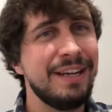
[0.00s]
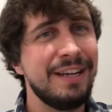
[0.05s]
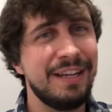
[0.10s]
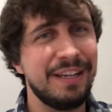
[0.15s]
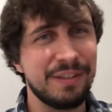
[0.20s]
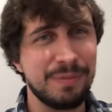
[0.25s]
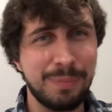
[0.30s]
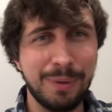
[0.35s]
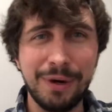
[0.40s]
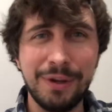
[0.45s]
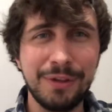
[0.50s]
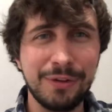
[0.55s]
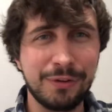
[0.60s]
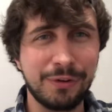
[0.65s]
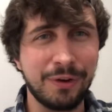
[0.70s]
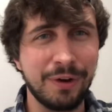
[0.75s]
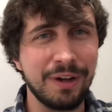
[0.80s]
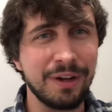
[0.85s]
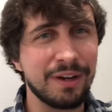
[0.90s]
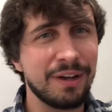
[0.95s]
It's put in the
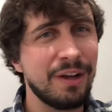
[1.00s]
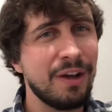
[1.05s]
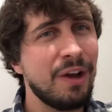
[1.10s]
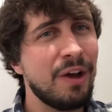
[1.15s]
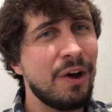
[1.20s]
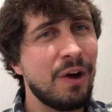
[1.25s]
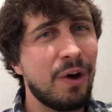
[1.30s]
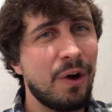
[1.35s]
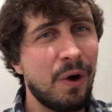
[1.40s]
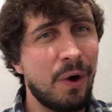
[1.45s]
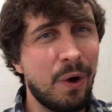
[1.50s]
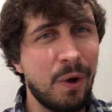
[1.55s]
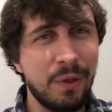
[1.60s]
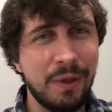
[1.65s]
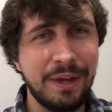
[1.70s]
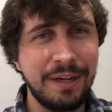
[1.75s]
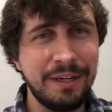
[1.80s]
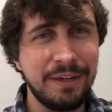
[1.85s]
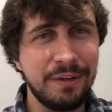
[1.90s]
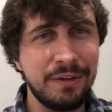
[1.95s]
truck. All
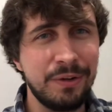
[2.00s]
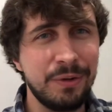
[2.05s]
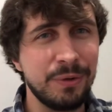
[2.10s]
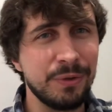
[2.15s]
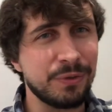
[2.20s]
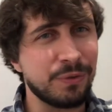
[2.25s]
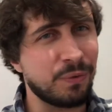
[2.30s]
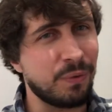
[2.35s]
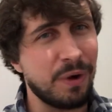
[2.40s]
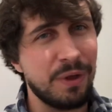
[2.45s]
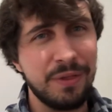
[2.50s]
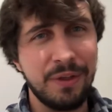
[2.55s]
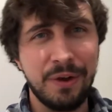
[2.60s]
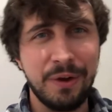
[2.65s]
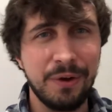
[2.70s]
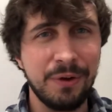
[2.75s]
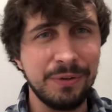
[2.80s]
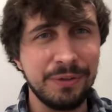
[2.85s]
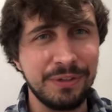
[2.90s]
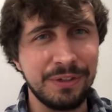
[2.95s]
I need to do is run the
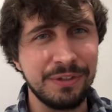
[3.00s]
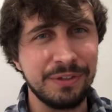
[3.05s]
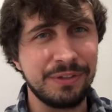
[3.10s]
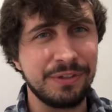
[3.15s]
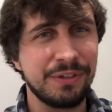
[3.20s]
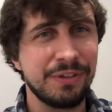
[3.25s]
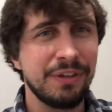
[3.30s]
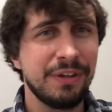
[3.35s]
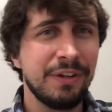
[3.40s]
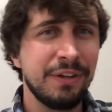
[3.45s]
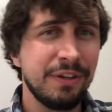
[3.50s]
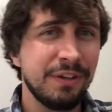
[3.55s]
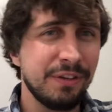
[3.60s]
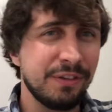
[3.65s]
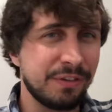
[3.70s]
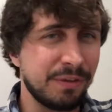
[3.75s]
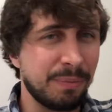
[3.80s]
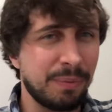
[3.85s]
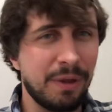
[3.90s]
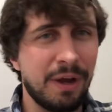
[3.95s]
hoses,
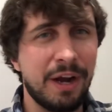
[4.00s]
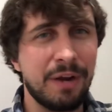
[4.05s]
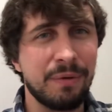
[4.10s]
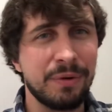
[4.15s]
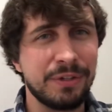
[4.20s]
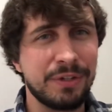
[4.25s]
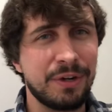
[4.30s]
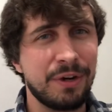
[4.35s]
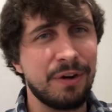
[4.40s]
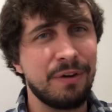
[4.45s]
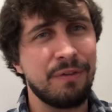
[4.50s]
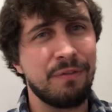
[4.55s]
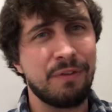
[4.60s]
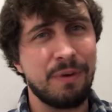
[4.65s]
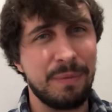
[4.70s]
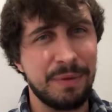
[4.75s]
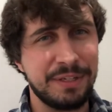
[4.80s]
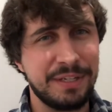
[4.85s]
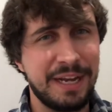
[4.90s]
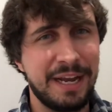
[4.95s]
supply and return
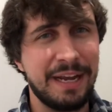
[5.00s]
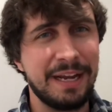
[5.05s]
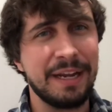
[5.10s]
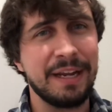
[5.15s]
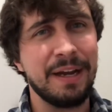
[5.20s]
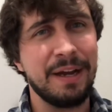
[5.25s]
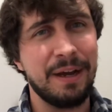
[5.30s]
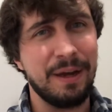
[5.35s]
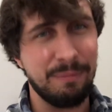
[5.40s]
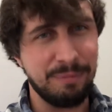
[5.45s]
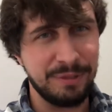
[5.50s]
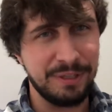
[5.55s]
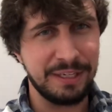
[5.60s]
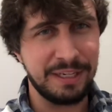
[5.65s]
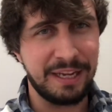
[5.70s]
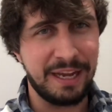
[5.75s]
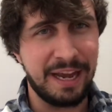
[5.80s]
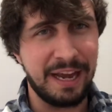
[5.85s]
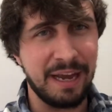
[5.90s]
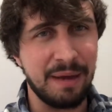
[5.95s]
from the tank up to the
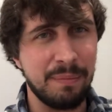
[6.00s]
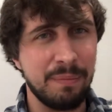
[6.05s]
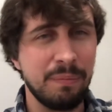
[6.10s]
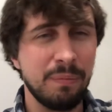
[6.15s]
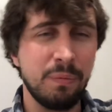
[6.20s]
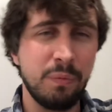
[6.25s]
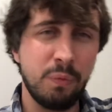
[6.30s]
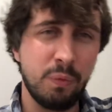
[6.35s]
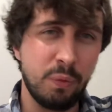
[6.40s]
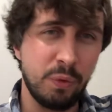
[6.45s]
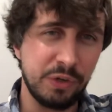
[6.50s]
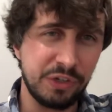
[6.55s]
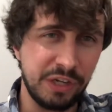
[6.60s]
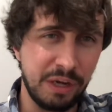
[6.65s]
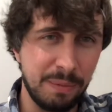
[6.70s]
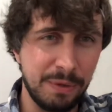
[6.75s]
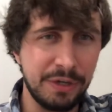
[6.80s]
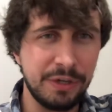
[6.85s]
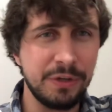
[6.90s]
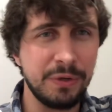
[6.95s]
cab, which
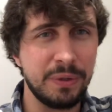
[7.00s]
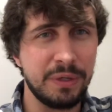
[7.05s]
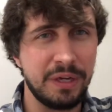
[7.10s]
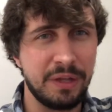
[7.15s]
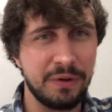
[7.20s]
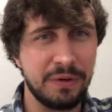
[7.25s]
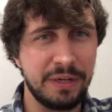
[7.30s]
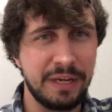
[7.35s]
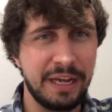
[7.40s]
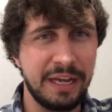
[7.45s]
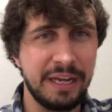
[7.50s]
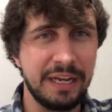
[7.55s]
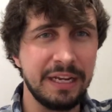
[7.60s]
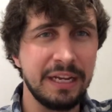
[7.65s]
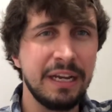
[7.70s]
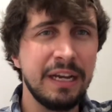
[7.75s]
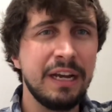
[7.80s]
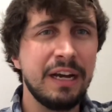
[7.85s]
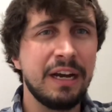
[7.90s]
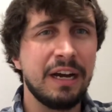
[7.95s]
I'm going to do another day.
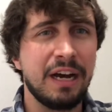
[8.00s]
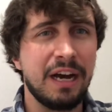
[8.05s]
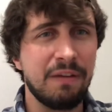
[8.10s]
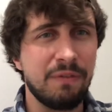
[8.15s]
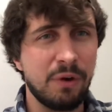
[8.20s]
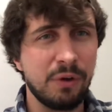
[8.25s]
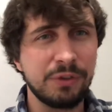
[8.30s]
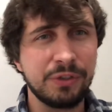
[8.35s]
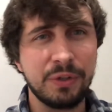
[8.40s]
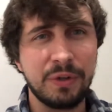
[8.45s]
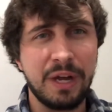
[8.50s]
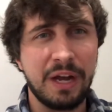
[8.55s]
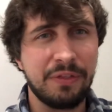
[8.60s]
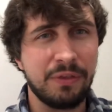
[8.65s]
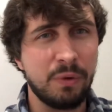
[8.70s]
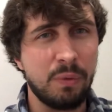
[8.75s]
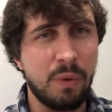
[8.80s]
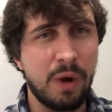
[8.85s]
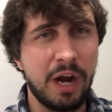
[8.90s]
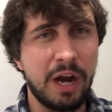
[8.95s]
I've also got
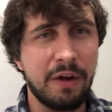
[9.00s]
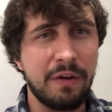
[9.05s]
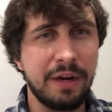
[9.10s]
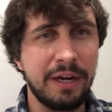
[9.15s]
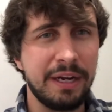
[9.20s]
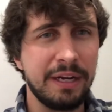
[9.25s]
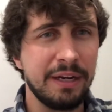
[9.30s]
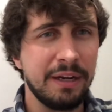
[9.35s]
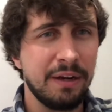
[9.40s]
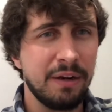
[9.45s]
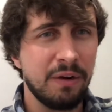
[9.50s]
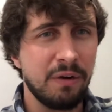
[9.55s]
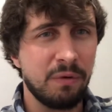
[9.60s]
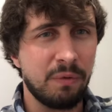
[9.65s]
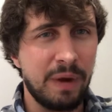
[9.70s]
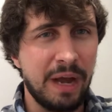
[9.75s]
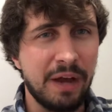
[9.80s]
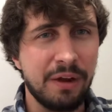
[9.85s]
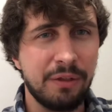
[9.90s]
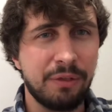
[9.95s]
the wiring
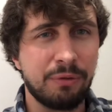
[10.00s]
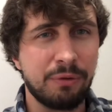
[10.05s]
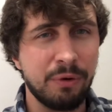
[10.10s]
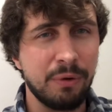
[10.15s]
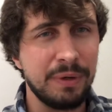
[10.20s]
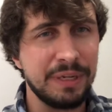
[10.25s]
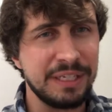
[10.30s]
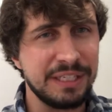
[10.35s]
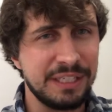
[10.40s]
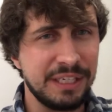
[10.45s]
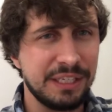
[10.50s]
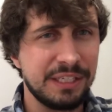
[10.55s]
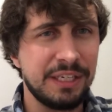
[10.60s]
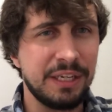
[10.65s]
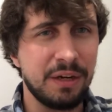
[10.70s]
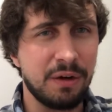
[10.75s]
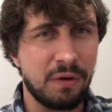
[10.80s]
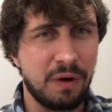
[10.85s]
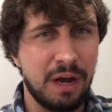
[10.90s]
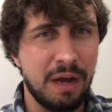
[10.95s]
routed through an
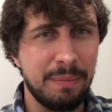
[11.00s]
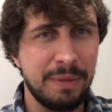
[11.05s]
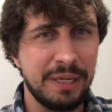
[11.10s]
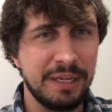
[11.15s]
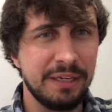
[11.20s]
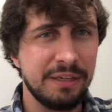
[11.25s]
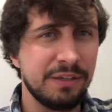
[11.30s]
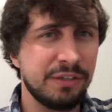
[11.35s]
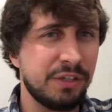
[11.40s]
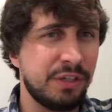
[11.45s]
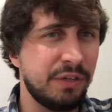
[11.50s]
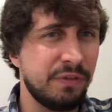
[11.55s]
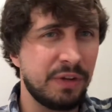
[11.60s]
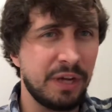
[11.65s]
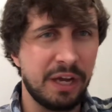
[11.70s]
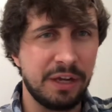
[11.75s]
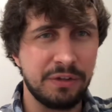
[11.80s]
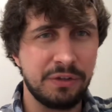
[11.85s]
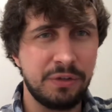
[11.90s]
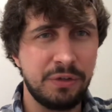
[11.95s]
existing grommet. So you've
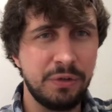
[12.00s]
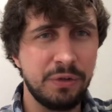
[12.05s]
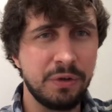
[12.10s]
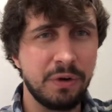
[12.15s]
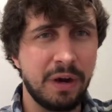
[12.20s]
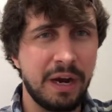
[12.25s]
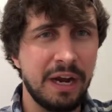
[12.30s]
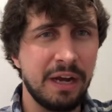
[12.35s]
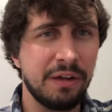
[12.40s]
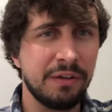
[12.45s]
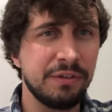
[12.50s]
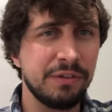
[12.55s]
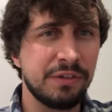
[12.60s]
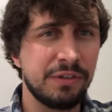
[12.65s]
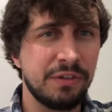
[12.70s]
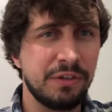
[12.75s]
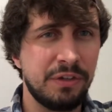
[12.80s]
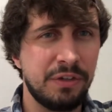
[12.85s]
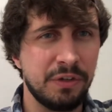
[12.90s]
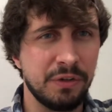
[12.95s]
got 2
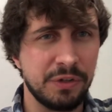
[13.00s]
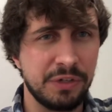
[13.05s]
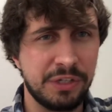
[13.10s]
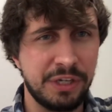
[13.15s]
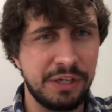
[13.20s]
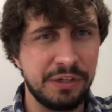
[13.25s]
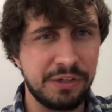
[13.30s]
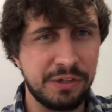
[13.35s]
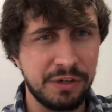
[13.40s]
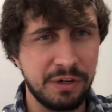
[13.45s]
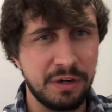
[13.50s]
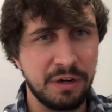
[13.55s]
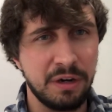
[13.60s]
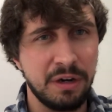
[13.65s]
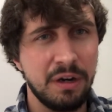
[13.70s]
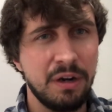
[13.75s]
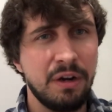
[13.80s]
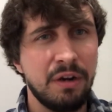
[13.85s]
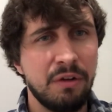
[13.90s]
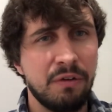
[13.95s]
grounds, your
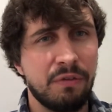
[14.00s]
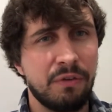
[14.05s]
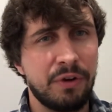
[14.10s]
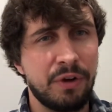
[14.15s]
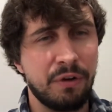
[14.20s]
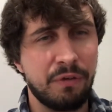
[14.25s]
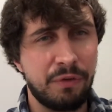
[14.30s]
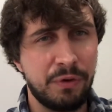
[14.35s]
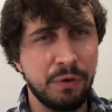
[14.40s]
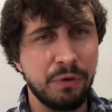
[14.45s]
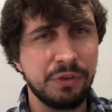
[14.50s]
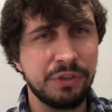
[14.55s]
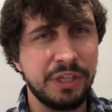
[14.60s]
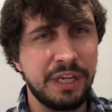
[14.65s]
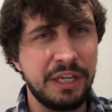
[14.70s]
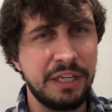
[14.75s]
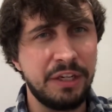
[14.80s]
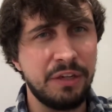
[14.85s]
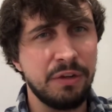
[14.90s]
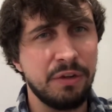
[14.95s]
sensor for your fuel
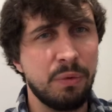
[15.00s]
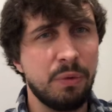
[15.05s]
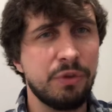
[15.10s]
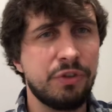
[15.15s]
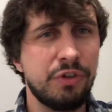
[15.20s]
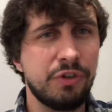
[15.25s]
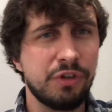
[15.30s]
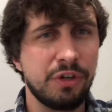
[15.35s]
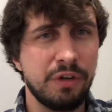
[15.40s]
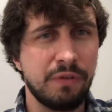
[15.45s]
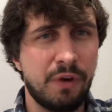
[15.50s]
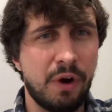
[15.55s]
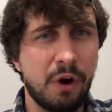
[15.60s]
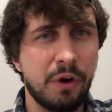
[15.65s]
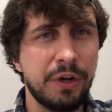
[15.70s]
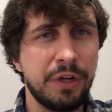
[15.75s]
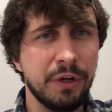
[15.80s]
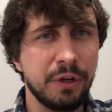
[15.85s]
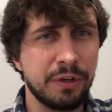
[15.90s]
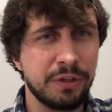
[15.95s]
sending unit, which you should have
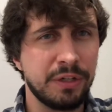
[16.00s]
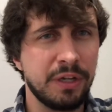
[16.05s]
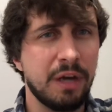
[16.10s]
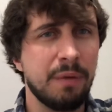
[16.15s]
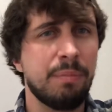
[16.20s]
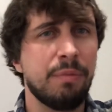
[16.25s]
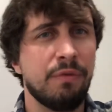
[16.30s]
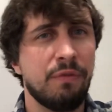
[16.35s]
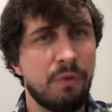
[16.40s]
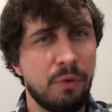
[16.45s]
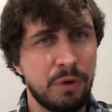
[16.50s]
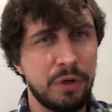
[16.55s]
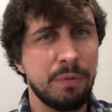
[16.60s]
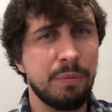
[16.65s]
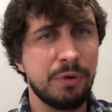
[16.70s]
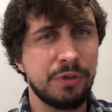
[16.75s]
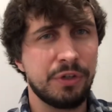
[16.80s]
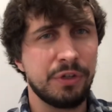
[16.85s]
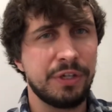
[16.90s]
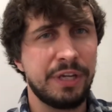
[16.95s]
already hooked up before you
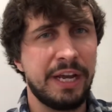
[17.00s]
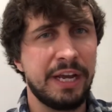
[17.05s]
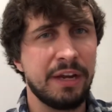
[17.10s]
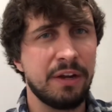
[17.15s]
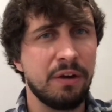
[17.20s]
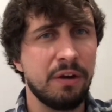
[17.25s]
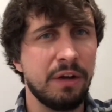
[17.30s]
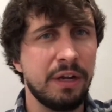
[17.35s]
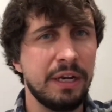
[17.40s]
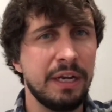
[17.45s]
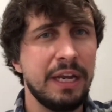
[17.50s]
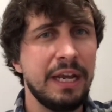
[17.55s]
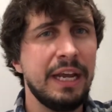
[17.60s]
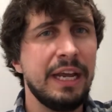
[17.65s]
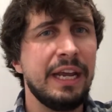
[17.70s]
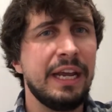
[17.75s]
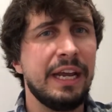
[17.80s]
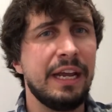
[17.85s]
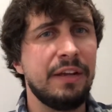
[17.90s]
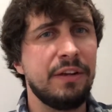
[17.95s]
put your tank on,
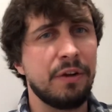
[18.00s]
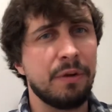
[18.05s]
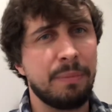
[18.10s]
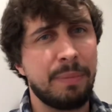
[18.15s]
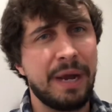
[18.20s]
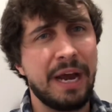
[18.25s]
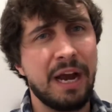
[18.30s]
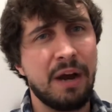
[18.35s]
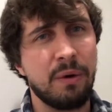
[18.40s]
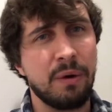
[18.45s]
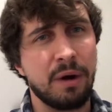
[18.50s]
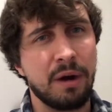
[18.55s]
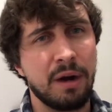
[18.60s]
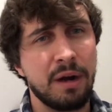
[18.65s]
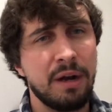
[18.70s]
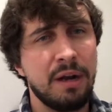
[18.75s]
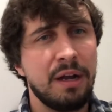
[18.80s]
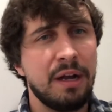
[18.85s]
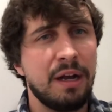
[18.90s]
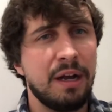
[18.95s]
and your power.
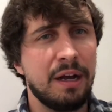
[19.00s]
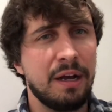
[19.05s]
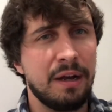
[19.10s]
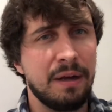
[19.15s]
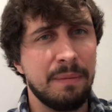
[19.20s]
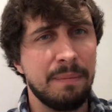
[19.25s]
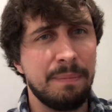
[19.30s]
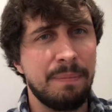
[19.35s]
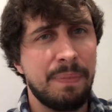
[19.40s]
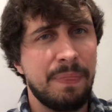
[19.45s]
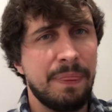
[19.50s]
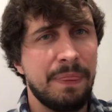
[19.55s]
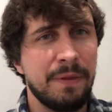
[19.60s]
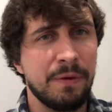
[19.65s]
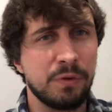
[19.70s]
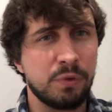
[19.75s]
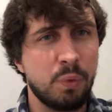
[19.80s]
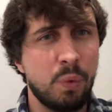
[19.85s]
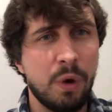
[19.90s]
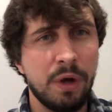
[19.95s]

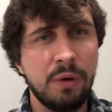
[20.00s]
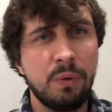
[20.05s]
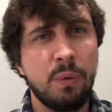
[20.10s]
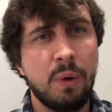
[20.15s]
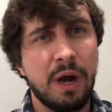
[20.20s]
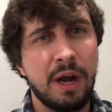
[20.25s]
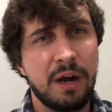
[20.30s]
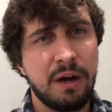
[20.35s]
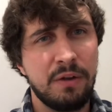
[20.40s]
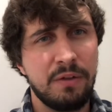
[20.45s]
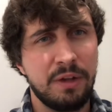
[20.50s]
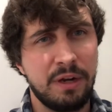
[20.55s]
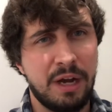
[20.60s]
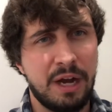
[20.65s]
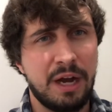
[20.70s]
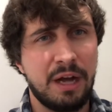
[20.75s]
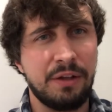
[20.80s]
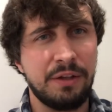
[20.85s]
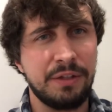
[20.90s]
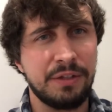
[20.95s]
There's one wire that
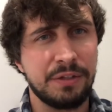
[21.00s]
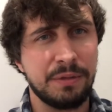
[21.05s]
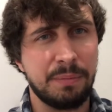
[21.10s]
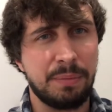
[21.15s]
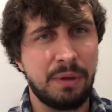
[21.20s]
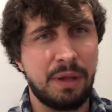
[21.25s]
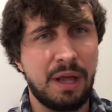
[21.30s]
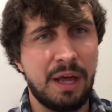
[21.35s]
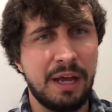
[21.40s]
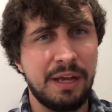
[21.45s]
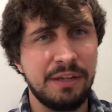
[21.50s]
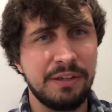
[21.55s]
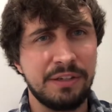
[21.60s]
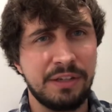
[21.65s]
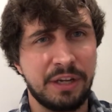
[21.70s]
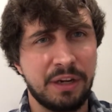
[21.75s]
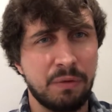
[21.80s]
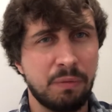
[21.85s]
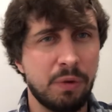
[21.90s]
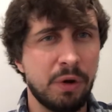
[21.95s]
Holley supplies
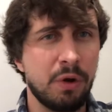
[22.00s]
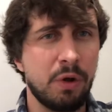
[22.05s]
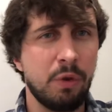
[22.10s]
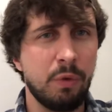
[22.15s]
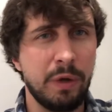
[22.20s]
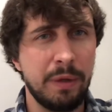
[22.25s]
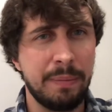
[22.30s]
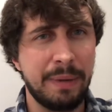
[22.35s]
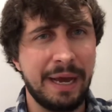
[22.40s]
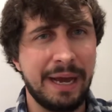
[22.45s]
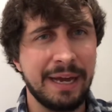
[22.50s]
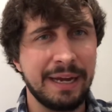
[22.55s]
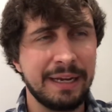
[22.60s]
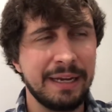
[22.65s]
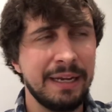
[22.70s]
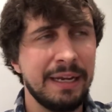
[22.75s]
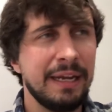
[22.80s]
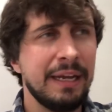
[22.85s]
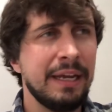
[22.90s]
that can run all the way back.